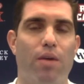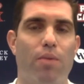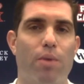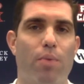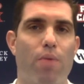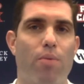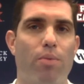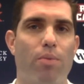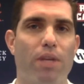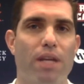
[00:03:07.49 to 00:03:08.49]
There
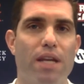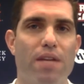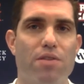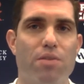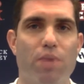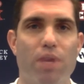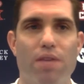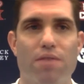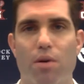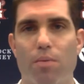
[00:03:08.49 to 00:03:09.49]
probably needs to be
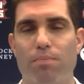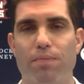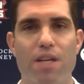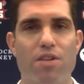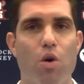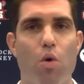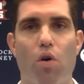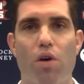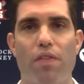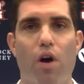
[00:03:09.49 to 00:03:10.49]
some things go
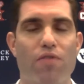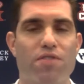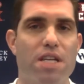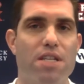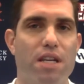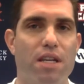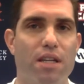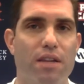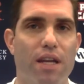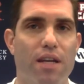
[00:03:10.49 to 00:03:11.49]
on in the off season
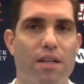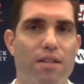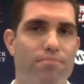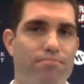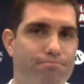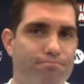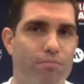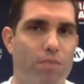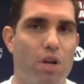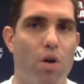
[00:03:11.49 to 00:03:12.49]
that,
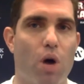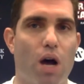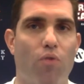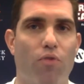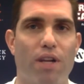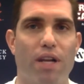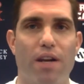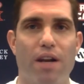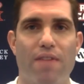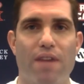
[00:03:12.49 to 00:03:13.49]
hopefully that
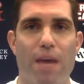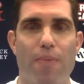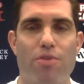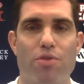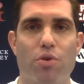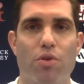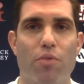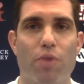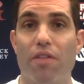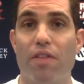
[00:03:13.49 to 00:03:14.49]
doesn't have to happen sooner
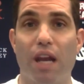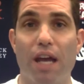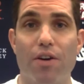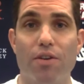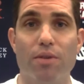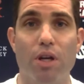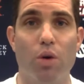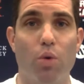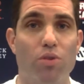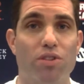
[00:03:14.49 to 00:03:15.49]
rather than later.
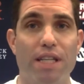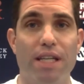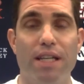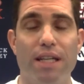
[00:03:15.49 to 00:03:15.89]
We'll see.